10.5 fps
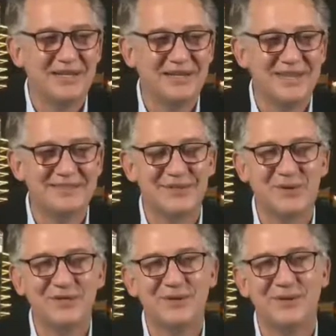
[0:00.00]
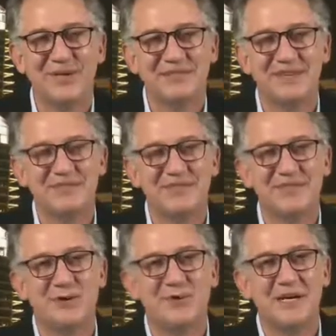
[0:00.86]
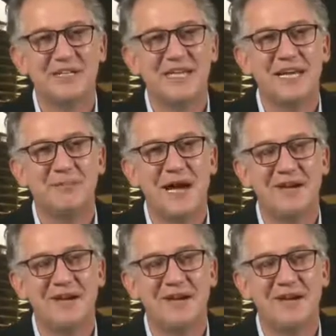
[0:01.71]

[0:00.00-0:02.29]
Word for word: let's okay, okay 1701 came resolution.